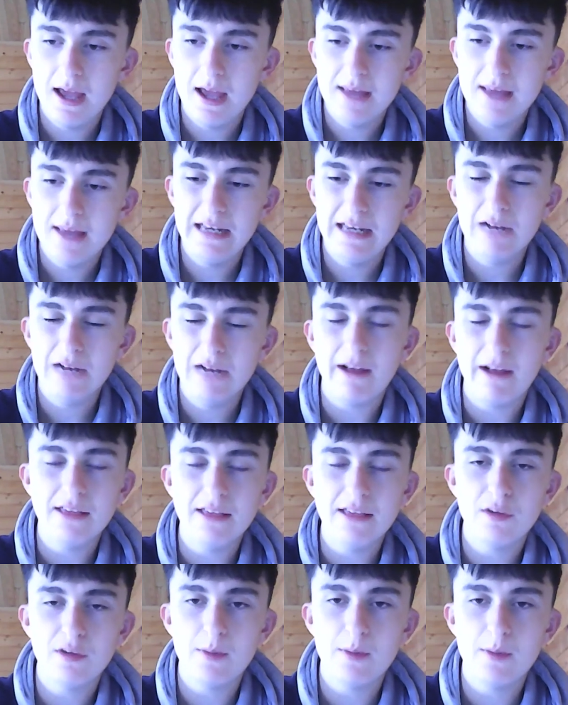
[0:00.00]
Di
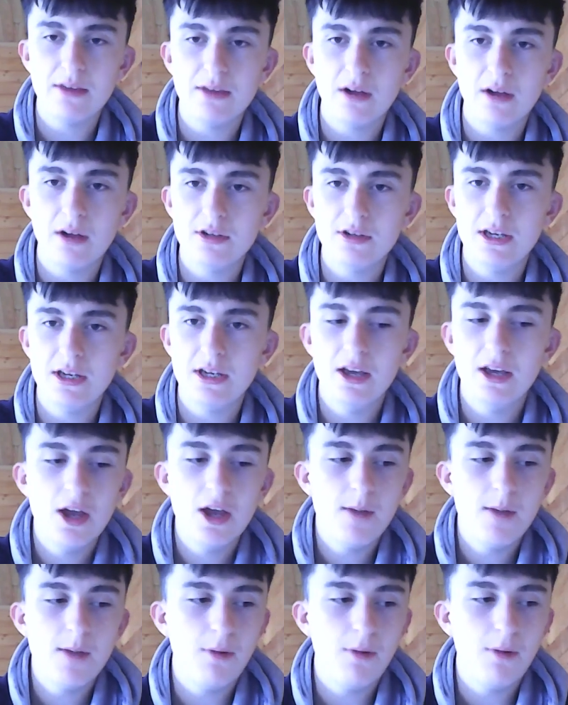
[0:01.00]
Lorenzo's a bit dodgy,
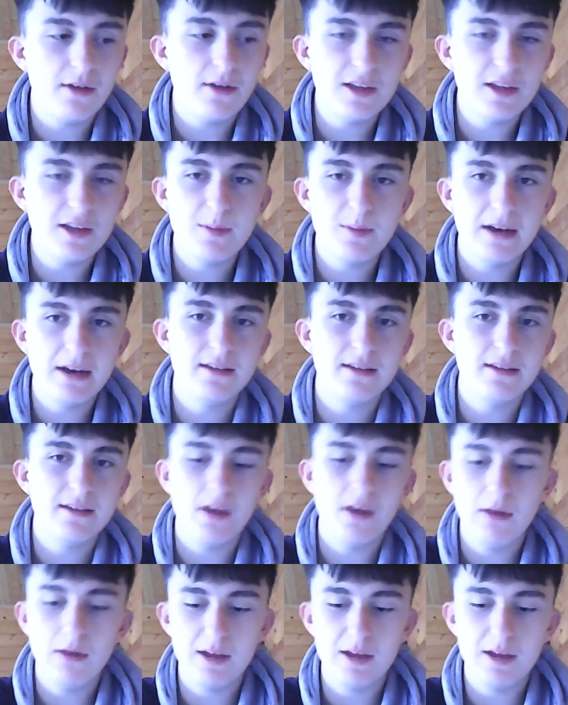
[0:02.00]
but I think
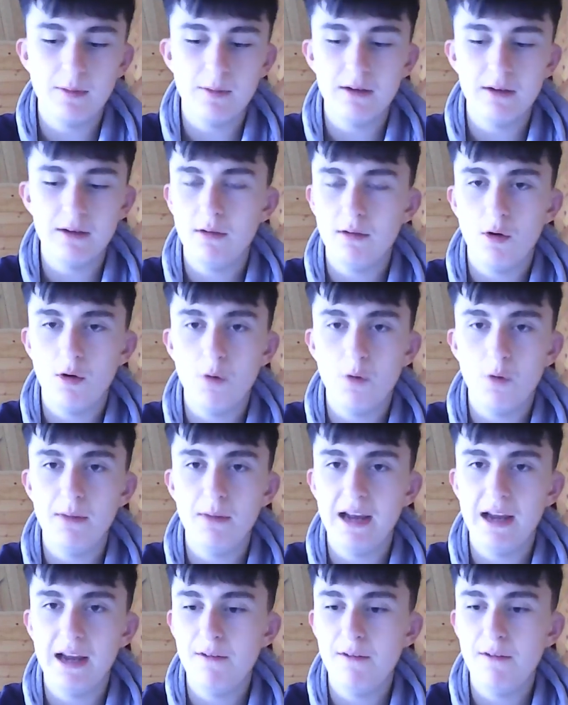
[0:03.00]
Spinazzola has been
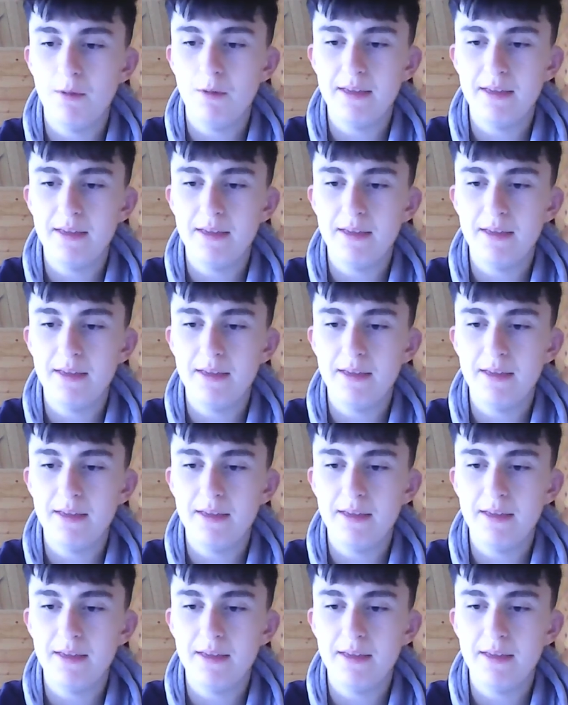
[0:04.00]
unbelievable.